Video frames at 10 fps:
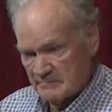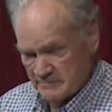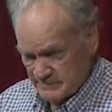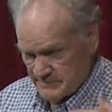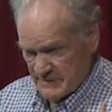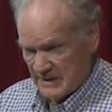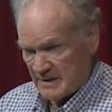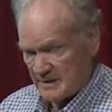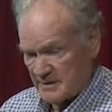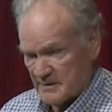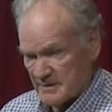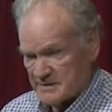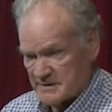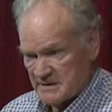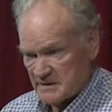you know,
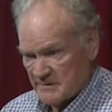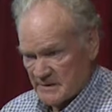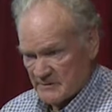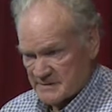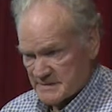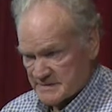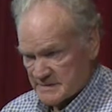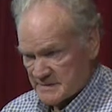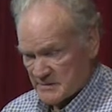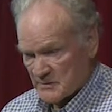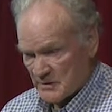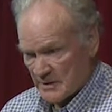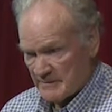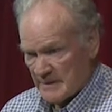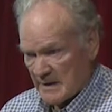continued to be resistant to the
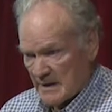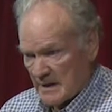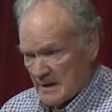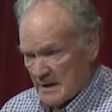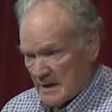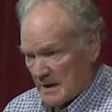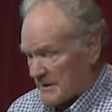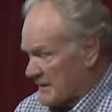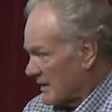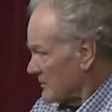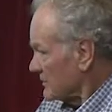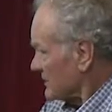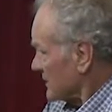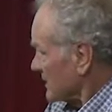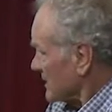war. The other
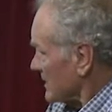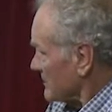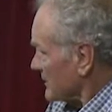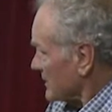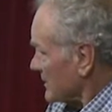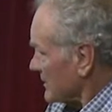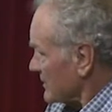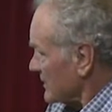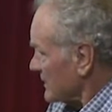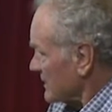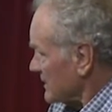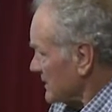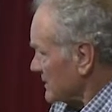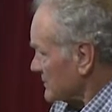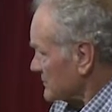thing up there
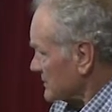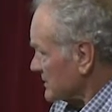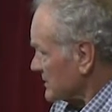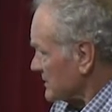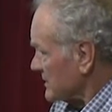is the,